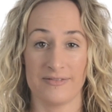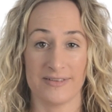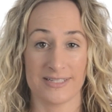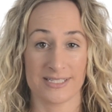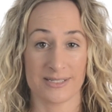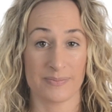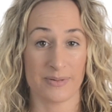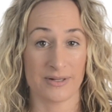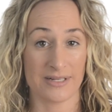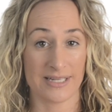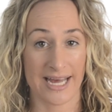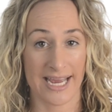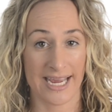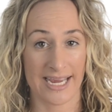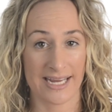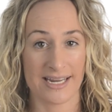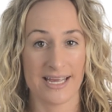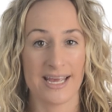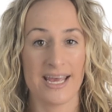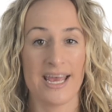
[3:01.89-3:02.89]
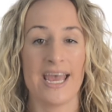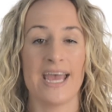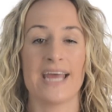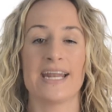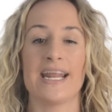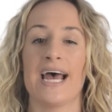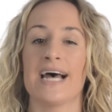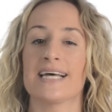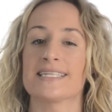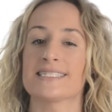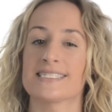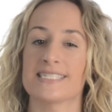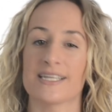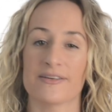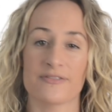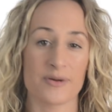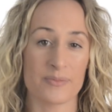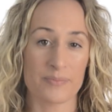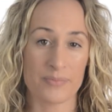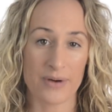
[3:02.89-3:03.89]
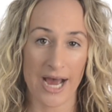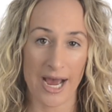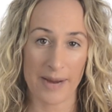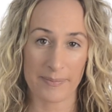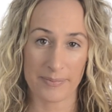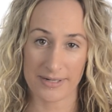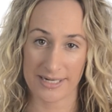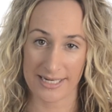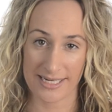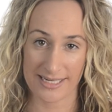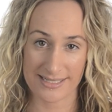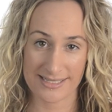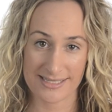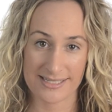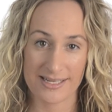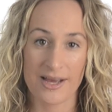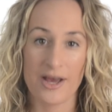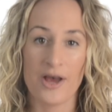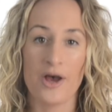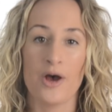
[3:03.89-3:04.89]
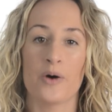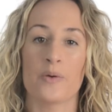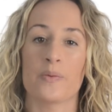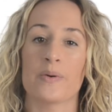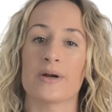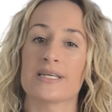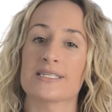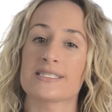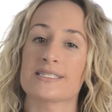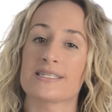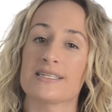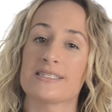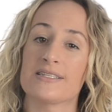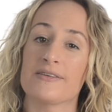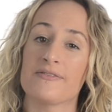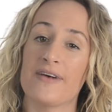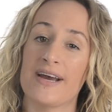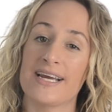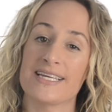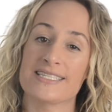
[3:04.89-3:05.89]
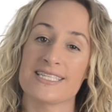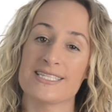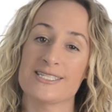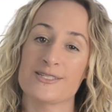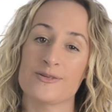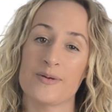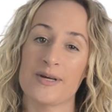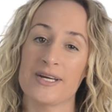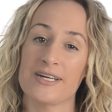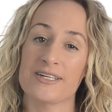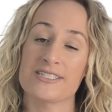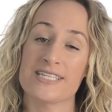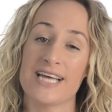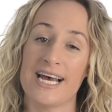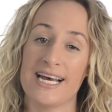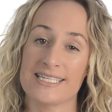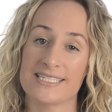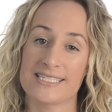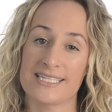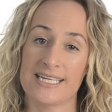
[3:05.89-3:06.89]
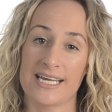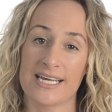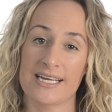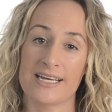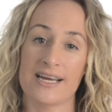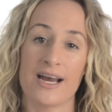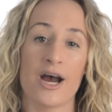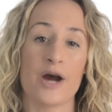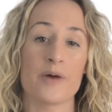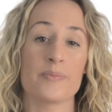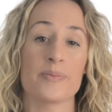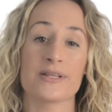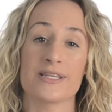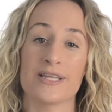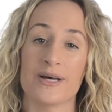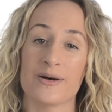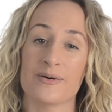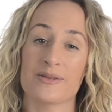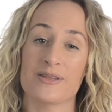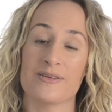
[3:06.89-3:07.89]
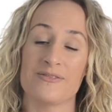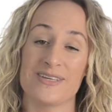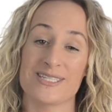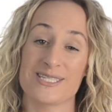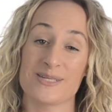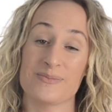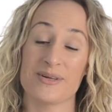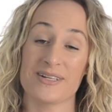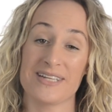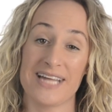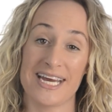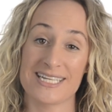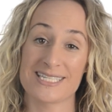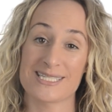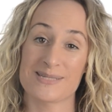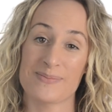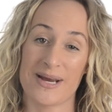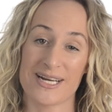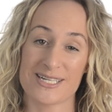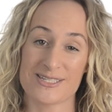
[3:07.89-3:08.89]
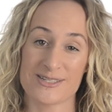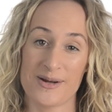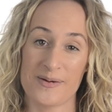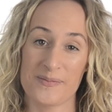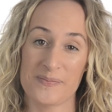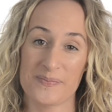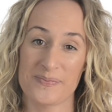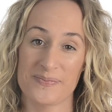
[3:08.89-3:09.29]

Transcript: visible light and has different properties, whereas the devices we are testing are below the visible light spectrum.